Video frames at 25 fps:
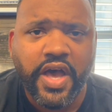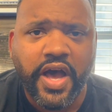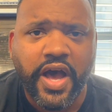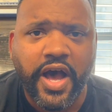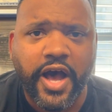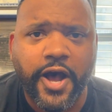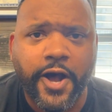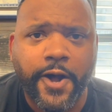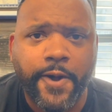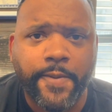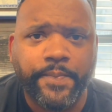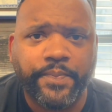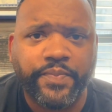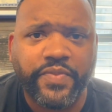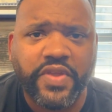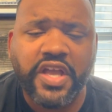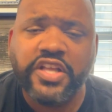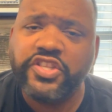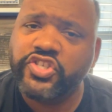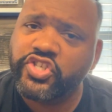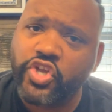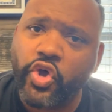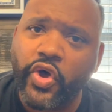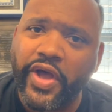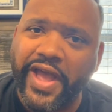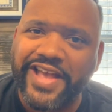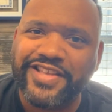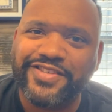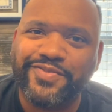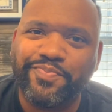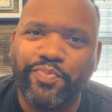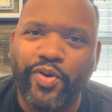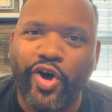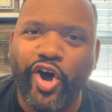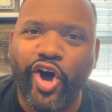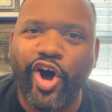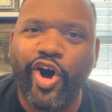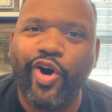And so as
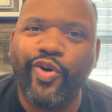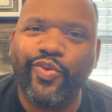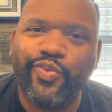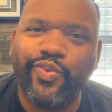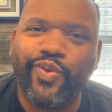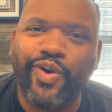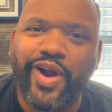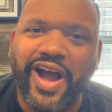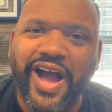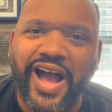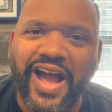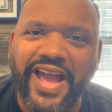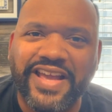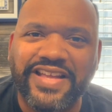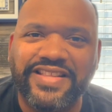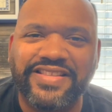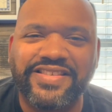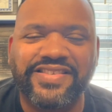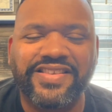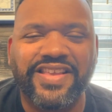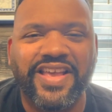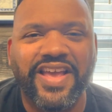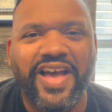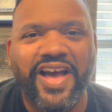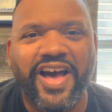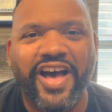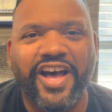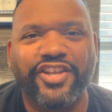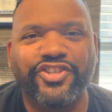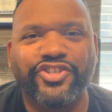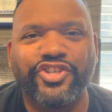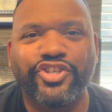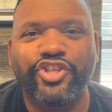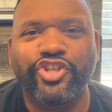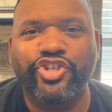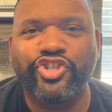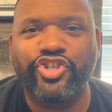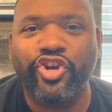Paul writes
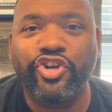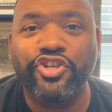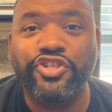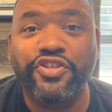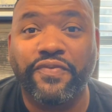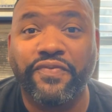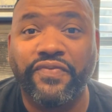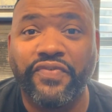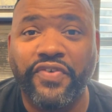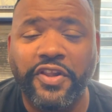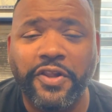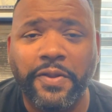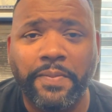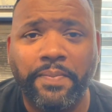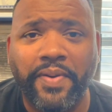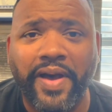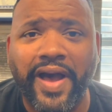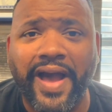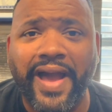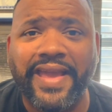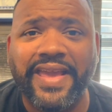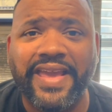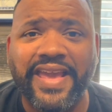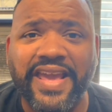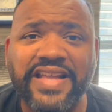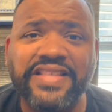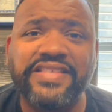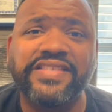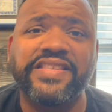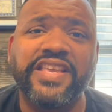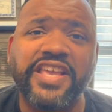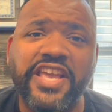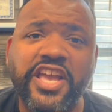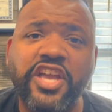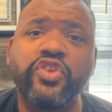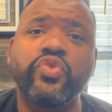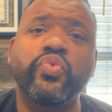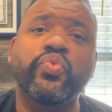to the church of Philippi, it's
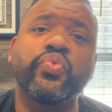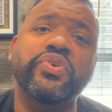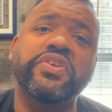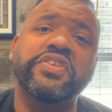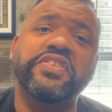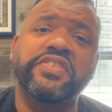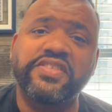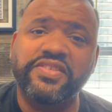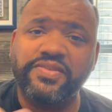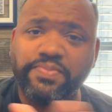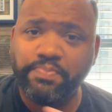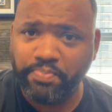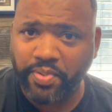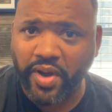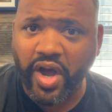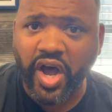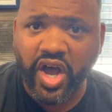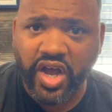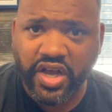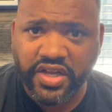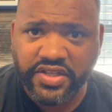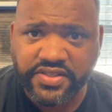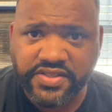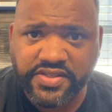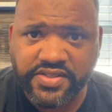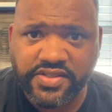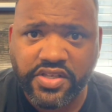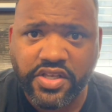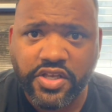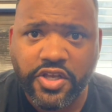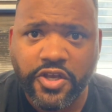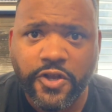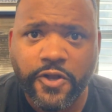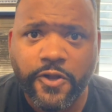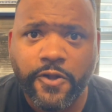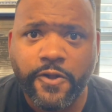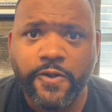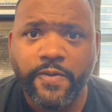in response
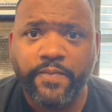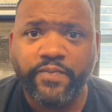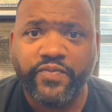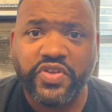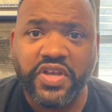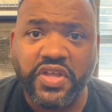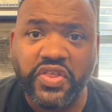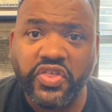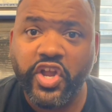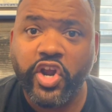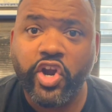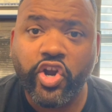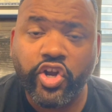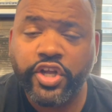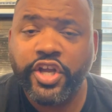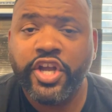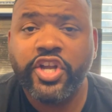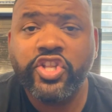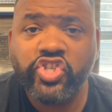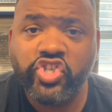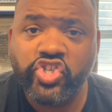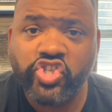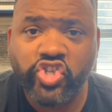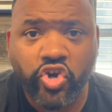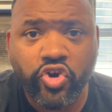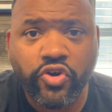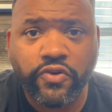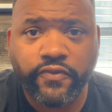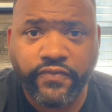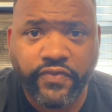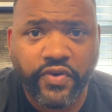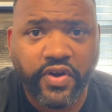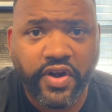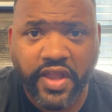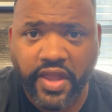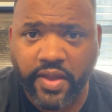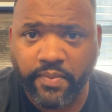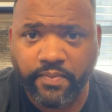to their concern
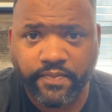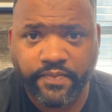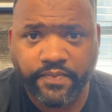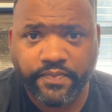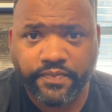for him.